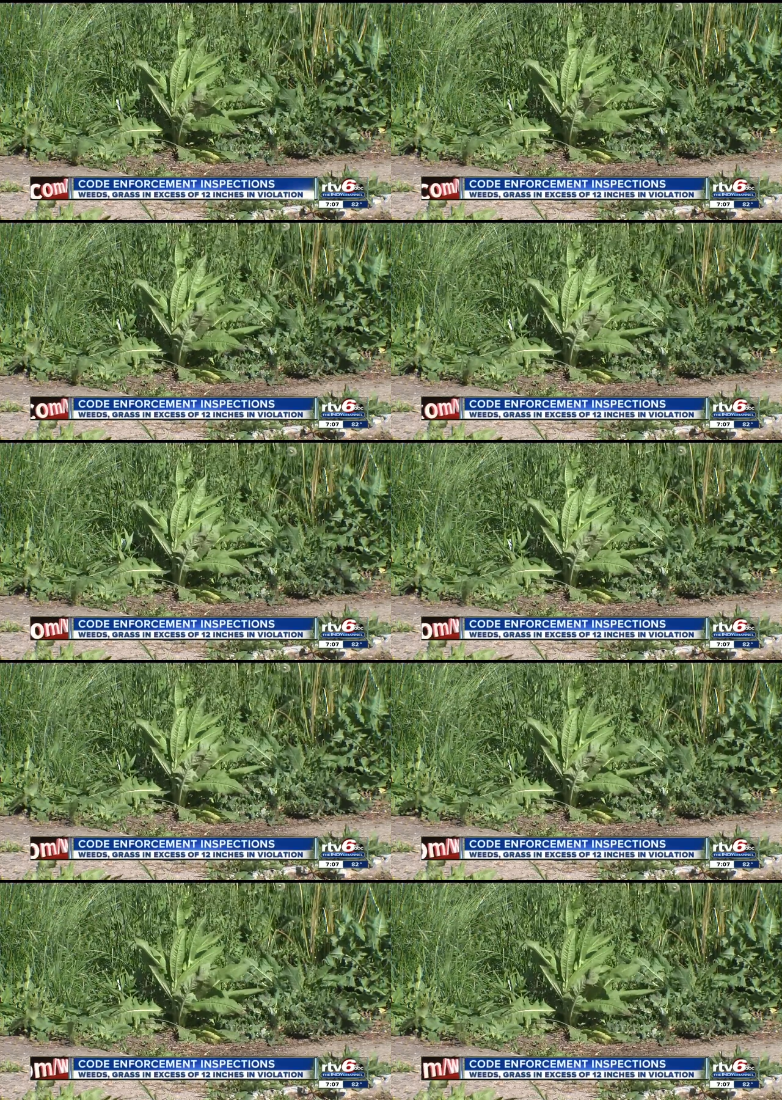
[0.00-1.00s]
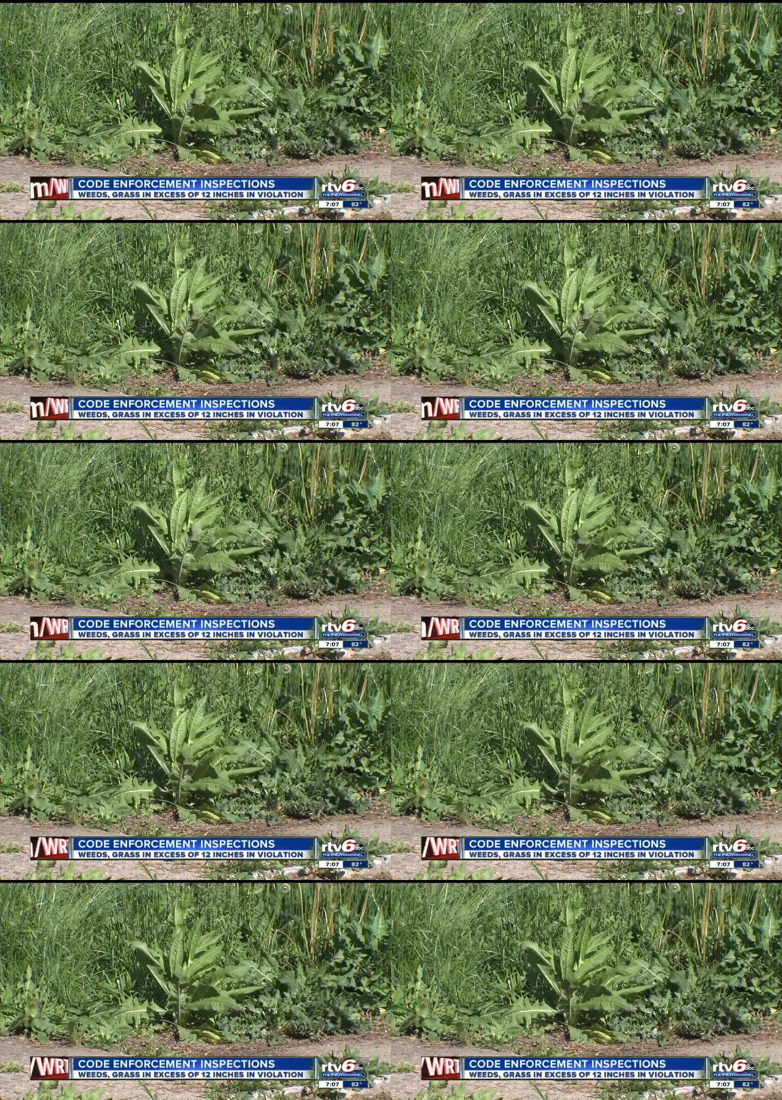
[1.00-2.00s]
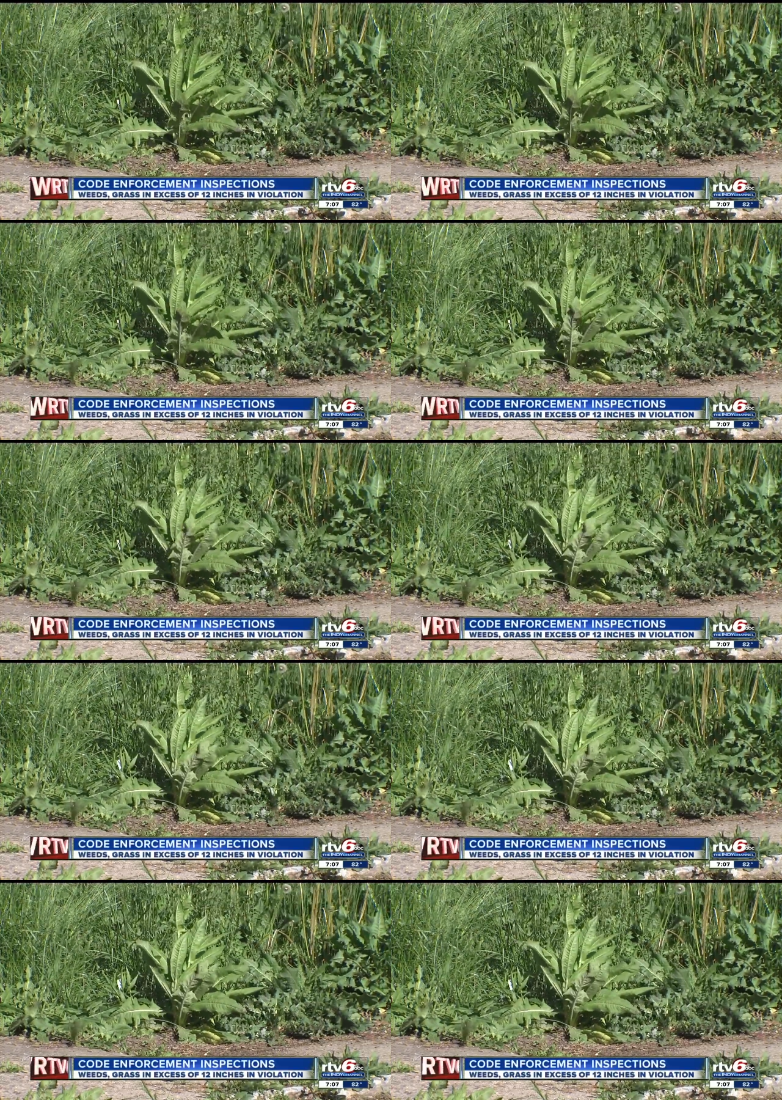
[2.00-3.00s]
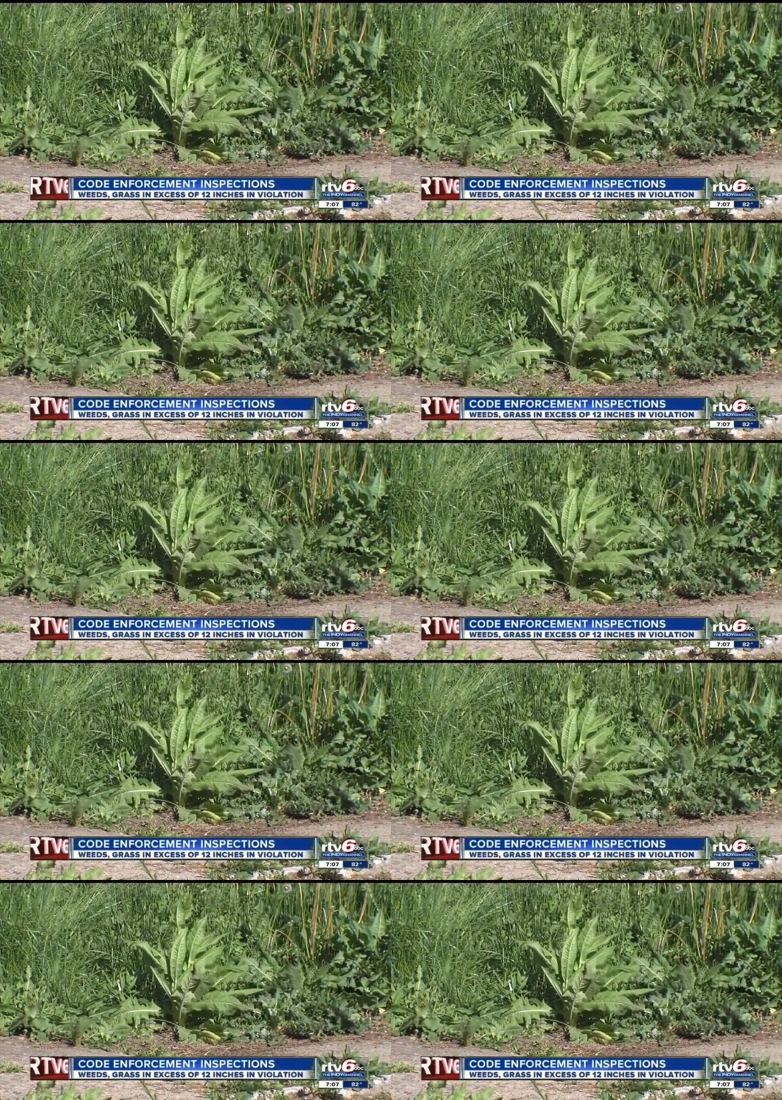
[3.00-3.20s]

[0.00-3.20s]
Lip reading: No face is visible, so there are no lips to read.